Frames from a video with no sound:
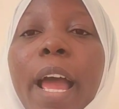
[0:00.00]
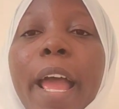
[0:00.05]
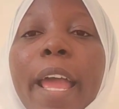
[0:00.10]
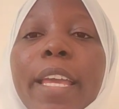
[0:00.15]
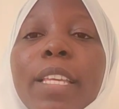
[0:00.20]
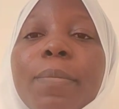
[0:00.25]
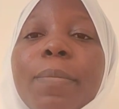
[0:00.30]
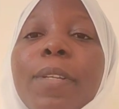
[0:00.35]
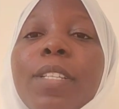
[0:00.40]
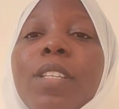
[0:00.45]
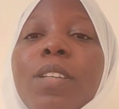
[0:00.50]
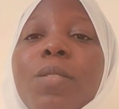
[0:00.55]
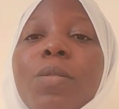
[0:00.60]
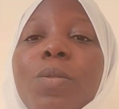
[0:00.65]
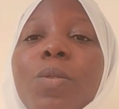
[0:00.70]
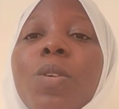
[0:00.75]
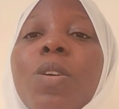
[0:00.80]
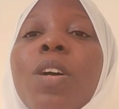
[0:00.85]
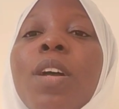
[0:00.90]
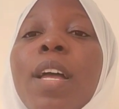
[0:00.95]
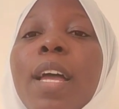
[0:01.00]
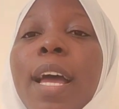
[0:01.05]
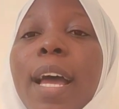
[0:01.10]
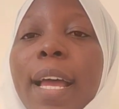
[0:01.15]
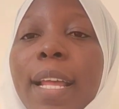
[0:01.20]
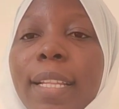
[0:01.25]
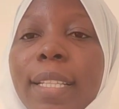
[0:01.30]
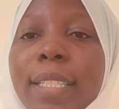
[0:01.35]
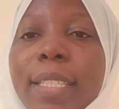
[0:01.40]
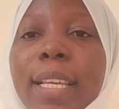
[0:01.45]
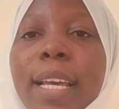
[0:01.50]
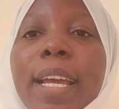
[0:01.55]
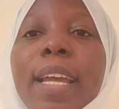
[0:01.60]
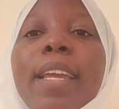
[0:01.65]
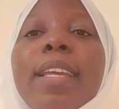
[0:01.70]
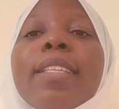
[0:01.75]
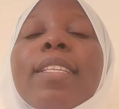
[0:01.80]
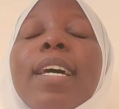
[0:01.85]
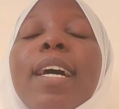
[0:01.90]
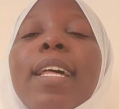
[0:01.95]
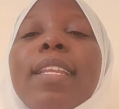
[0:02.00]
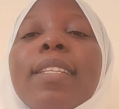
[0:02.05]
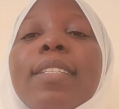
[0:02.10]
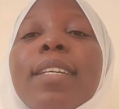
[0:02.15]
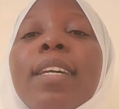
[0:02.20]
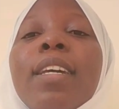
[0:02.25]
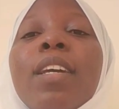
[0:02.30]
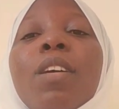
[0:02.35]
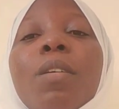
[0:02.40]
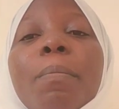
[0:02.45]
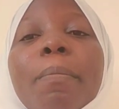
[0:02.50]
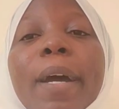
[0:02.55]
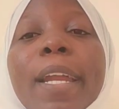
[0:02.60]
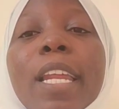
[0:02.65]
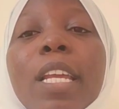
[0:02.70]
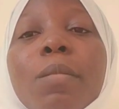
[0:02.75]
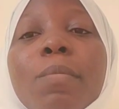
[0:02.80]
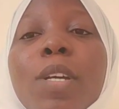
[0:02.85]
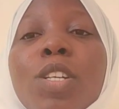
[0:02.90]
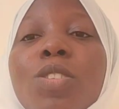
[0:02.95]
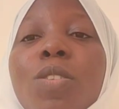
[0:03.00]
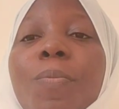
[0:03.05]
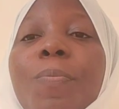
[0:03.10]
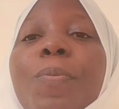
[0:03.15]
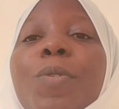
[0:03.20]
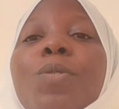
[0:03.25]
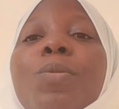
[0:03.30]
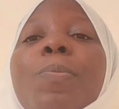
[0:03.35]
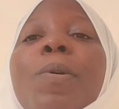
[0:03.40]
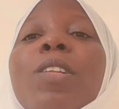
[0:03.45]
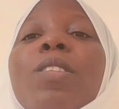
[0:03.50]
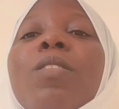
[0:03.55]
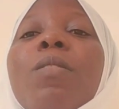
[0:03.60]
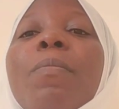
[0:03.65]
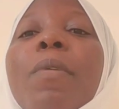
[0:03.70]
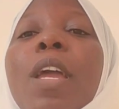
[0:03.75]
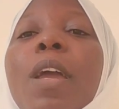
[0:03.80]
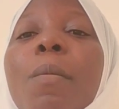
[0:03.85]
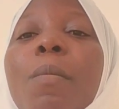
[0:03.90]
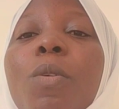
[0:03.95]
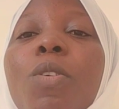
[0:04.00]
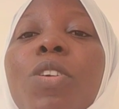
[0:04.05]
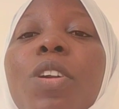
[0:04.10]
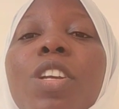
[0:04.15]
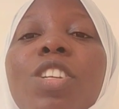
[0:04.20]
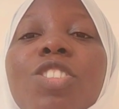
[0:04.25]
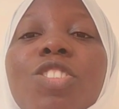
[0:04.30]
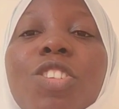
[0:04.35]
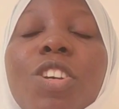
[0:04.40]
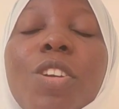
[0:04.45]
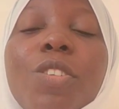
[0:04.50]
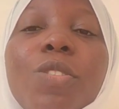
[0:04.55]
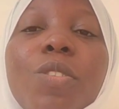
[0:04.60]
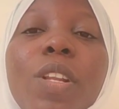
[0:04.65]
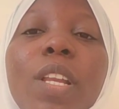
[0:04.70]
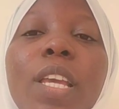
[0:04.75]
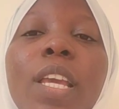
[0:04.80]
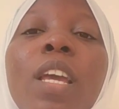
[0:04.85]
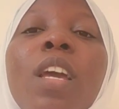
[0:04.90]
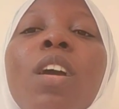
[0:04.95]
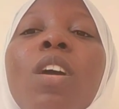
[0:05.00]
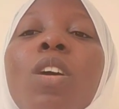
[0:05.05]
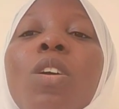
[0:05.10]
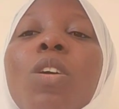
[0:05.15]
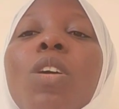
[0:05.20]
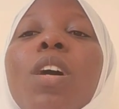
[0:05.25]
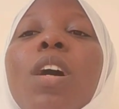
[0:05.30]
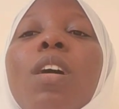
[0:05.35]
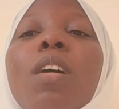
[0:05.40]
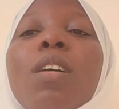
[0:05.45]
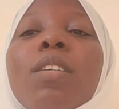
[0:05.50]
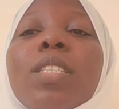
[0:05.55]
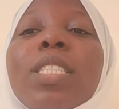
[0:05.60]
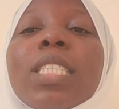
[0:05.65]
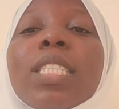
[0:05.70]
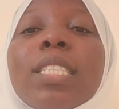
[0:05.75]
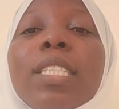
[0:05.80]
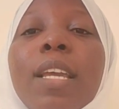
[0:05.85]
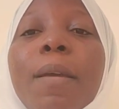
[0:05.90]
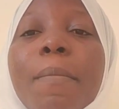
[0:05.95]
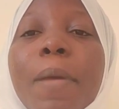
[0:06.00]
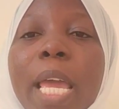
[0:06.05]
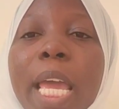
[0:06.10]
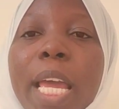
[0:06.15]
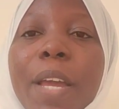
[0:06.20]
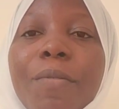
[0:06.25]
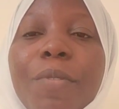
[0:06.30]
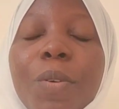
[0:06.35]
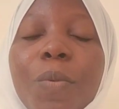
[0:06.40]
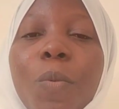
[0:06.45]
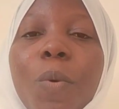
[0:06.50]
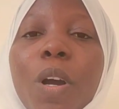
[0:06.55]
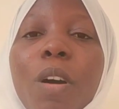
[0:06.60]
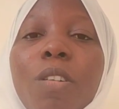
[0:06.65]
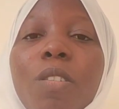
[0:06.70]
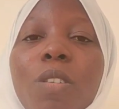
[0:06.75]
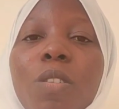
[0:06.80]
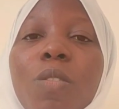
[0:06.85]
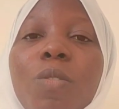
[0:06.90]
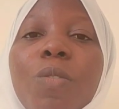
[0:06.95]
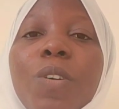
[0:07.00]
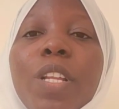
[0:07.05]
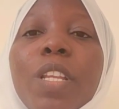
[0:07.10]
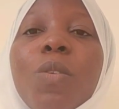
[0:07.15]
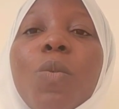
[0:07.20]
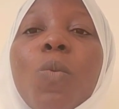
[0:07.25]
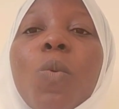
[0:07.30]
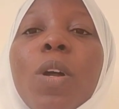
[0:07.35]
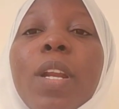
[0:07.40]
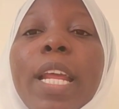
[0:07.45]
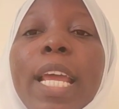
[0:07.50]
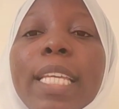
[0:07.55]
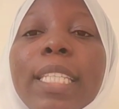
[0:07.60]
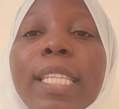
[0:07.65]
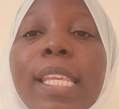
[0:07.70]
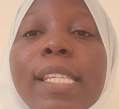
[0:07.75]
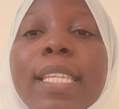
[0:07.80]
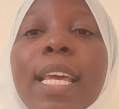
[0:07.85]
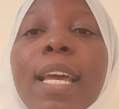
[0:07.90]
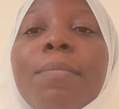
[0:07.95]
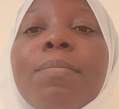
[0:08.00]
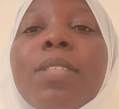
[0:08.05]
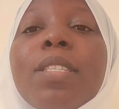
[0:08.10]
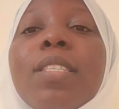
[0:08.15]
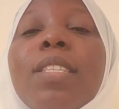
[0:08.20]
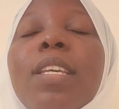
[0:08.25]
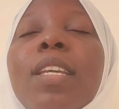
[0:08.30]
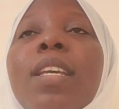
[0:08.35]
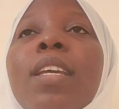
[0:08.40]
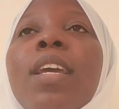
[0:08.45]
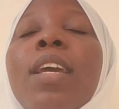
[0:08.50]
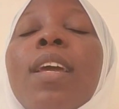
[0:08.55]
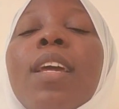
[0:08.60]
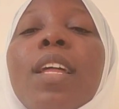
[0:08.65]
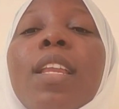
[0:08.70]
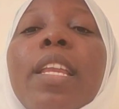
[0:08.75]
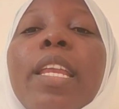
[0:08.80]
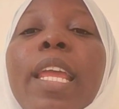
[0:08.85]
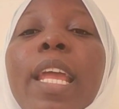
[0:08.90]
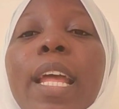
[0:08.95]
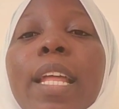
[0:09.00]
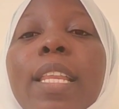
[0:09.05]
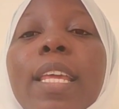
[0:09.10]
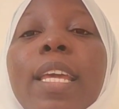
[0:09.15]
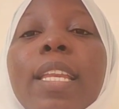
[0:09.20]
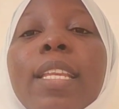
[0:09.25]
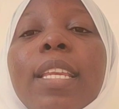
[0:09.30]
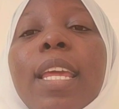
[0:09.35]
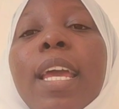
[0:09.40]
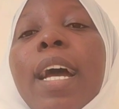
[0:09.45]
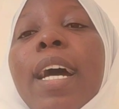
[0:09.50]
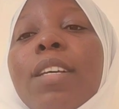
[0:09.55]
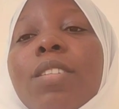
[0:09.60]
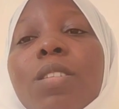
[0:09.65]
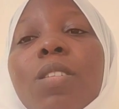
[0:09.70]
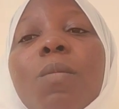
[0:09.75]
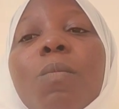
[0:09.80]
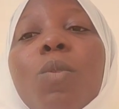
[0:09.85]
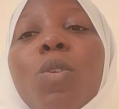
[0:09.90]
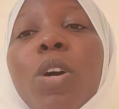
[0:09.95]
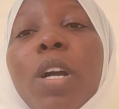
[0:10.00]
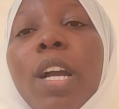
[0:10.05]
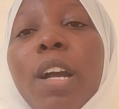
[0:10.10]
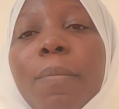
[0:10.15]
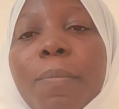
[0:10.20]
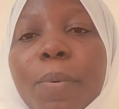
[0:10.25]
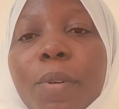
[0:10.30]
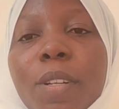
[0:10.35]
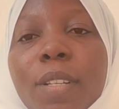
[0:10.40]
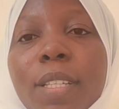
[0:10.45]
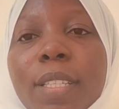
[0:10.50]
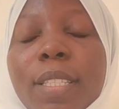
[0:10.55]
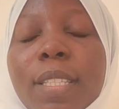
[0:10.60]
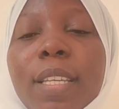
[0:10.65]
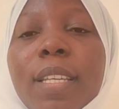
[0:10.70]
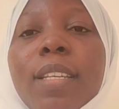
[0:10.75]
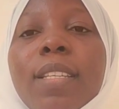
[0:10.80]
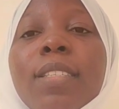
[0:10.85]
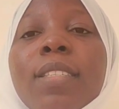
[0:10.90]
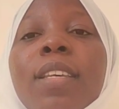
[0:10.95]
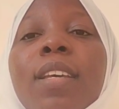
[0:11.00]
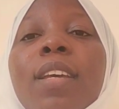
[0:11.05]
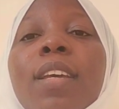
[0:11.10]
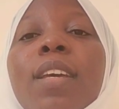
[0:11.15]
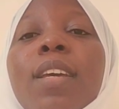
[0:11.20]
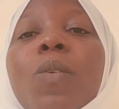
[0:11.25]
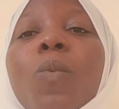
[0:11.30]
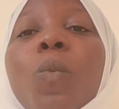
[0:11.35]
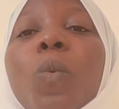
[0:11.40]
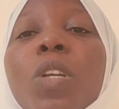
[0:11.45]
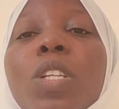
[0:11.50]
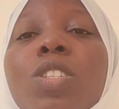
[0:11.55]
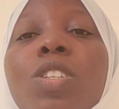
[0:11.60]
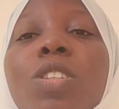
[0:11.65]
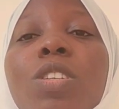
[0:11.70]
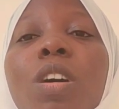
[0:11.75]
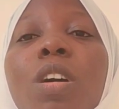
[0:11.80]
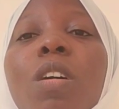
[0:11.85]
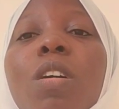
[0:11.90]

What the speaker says: I expected to answer it. And management of postpartum hemorrhage is usually the same everywhere all over the world, except there are some local policies which